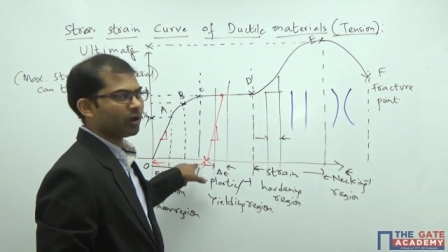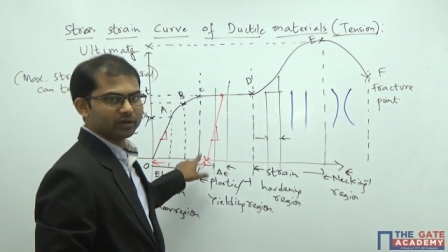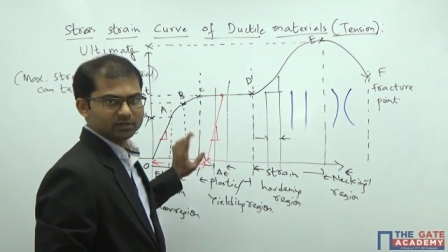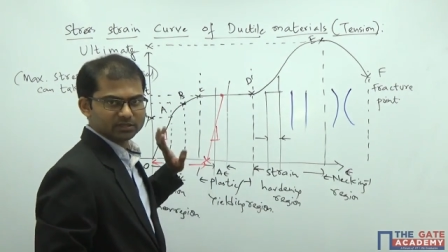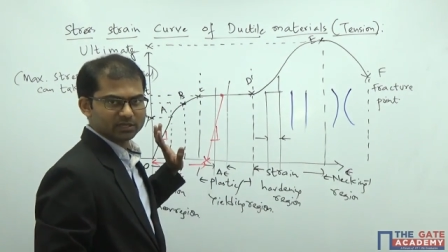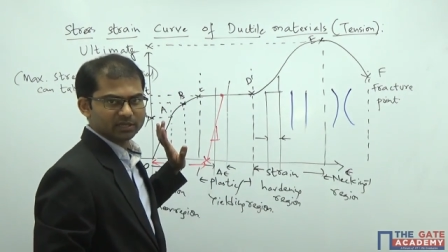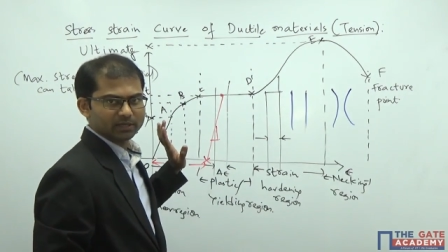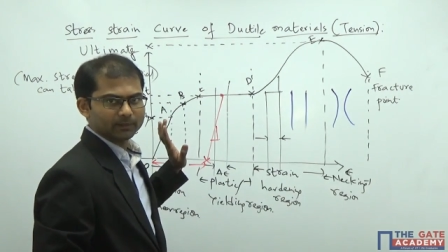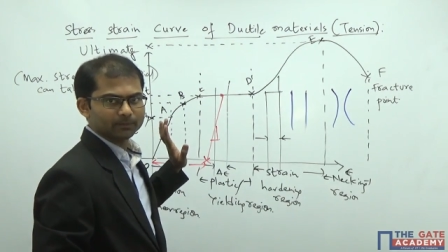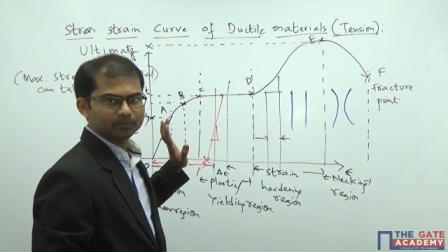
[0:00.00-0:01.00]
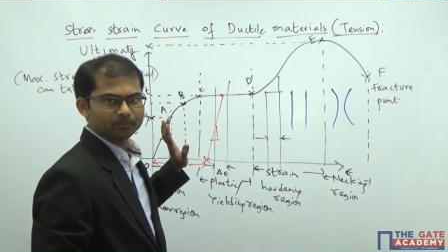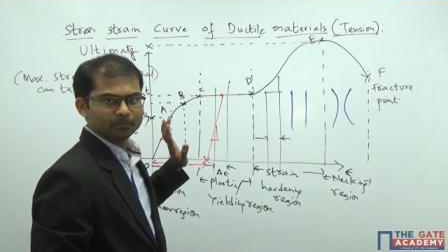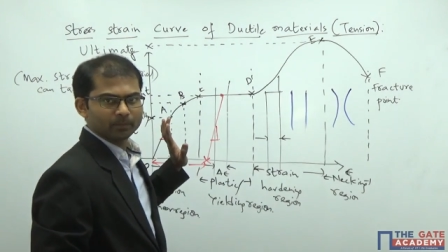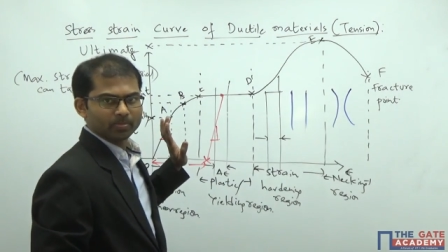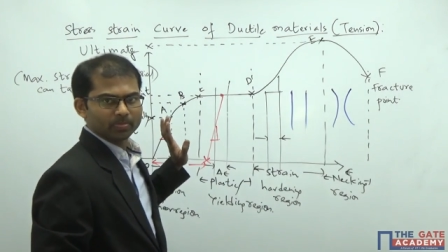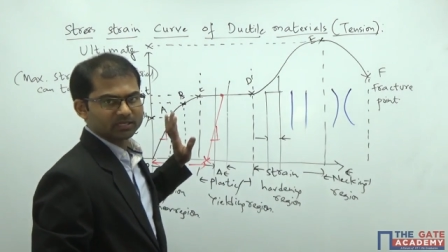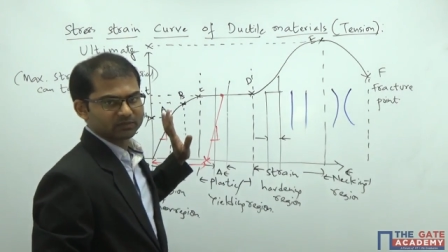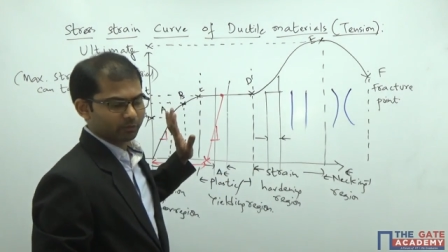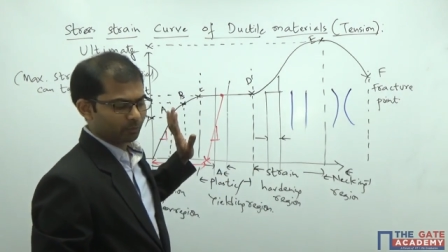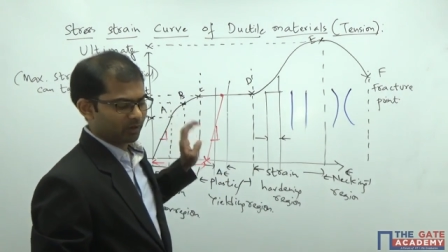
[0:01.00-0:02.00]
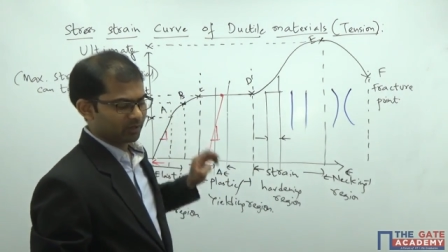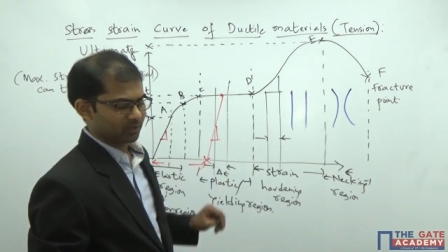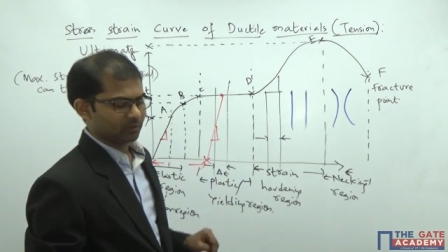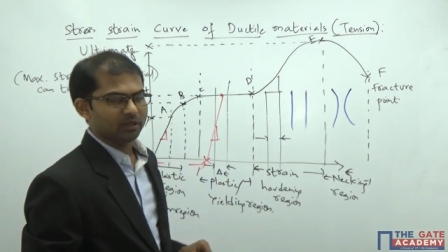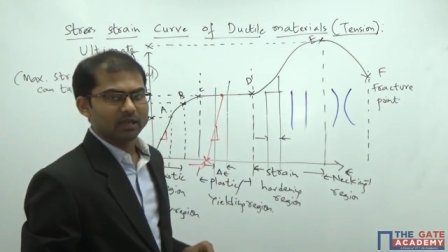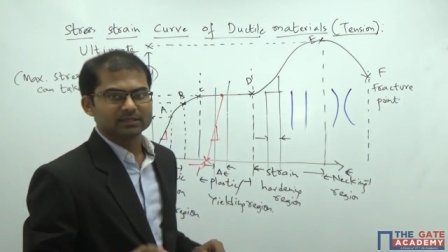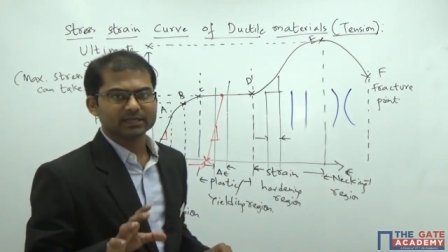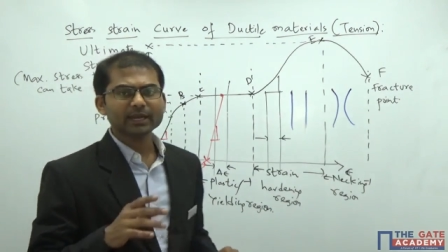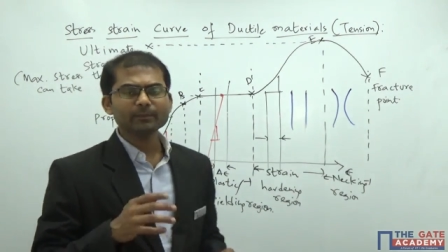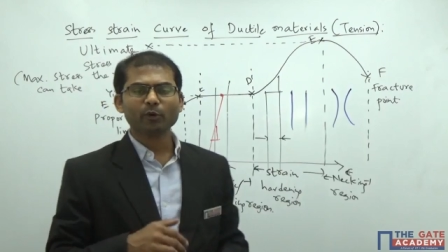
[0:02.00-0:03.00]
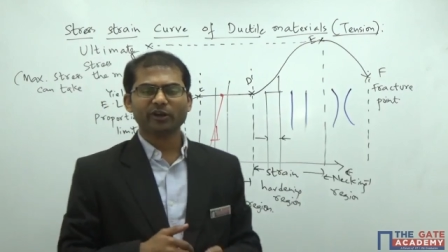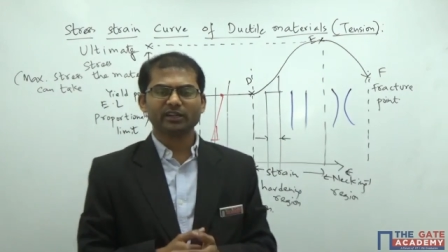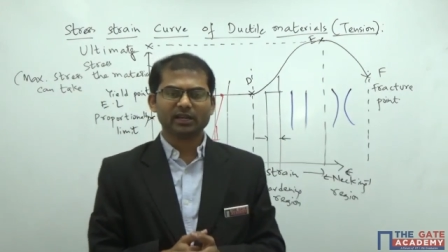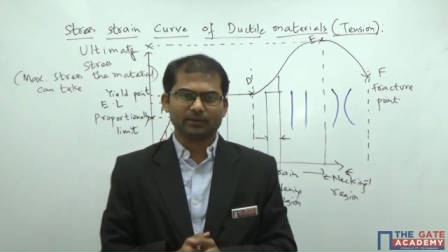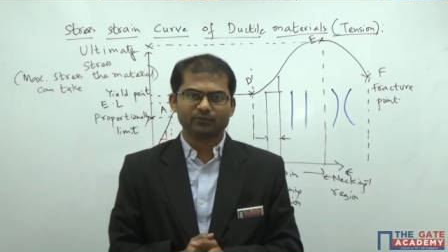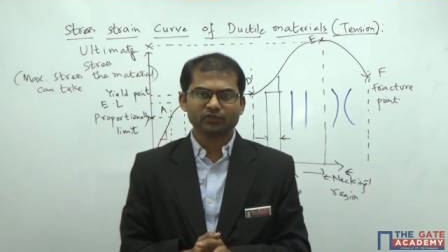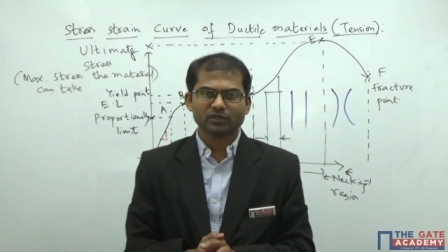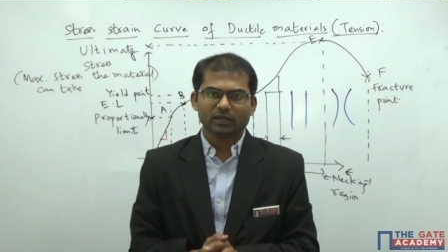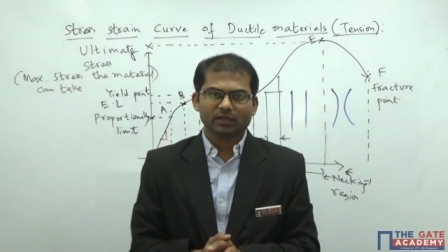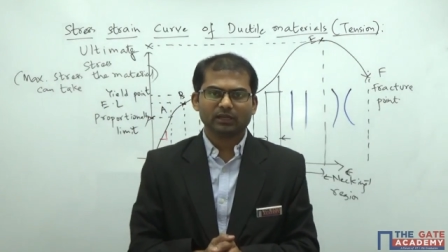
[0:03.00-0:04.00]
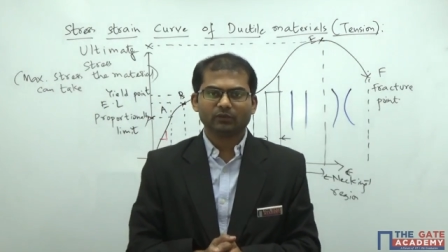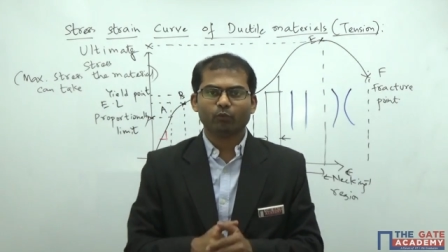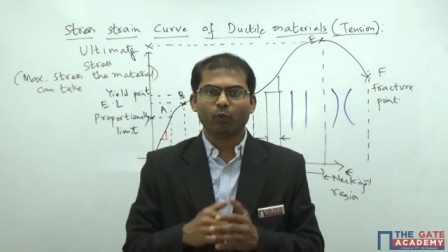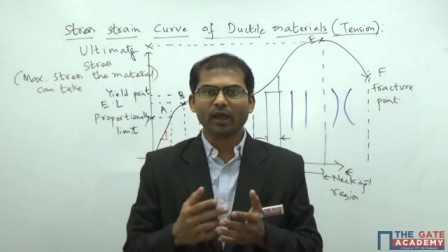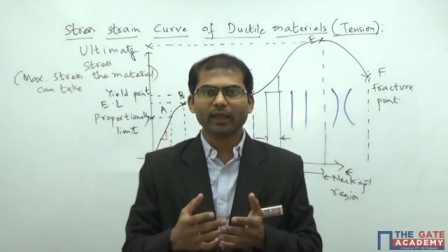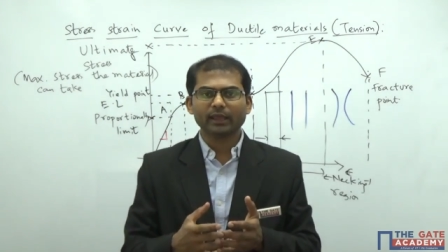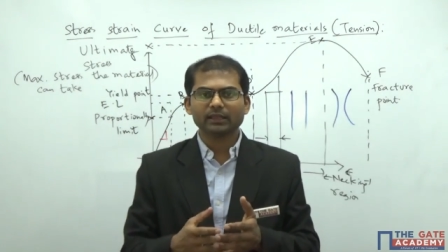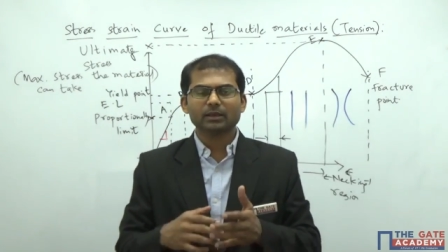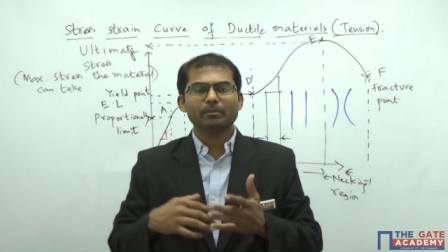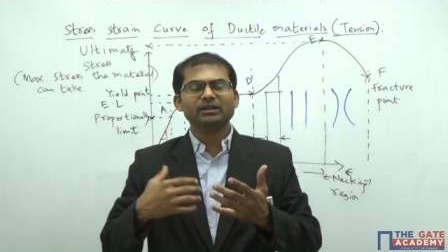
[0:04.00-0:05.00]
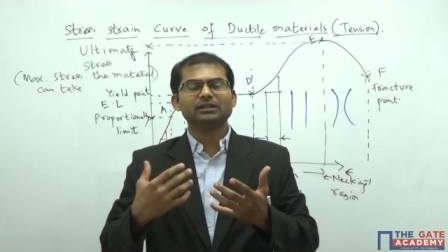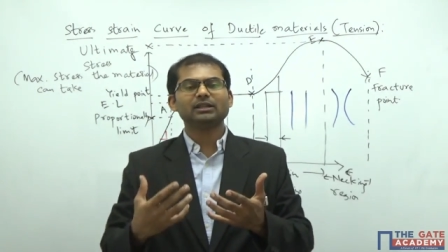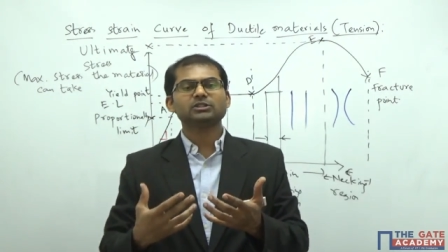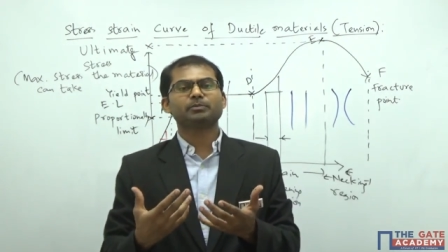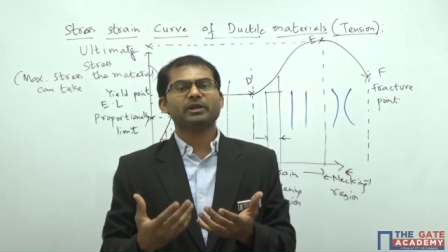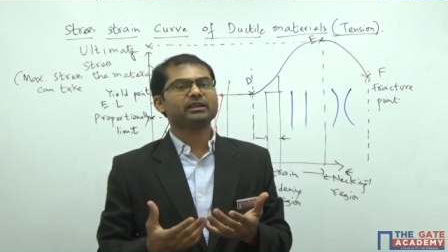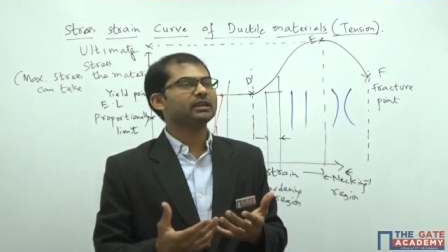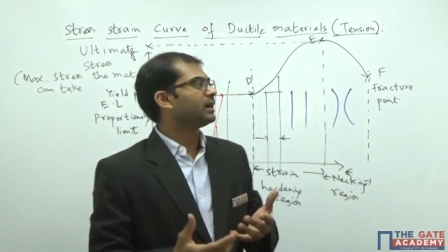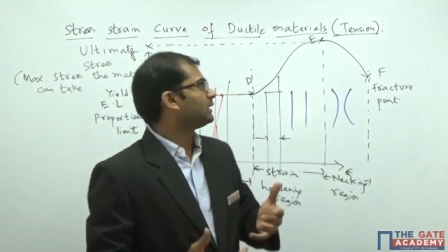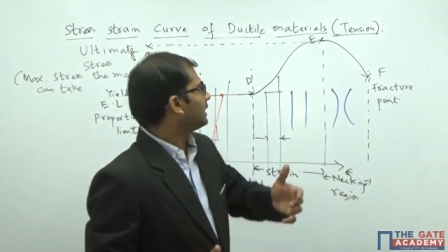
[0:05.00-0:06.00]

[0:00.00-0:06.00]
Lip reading: point C here. That's one point here. Second point comes that why the material is breaking at a